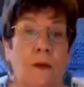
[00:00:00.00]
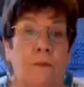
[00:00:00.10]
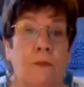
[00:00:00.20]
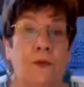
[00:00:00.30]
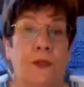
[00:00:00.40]

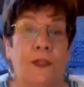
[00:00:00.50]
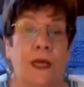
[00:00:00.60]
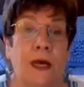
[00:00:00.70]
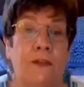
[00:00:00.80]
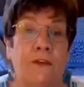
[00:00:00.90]
Both the
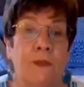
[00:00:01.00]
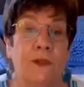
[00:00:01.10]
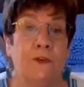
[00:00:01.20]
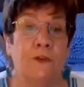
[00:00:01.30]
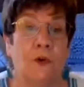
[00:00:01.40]
death of
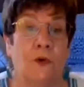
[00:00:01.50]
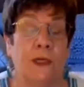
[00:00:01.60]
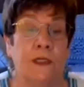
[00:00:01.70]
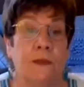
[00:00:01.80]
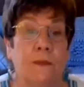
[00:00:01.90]
Mr.
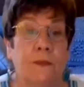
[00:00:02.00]
Floyd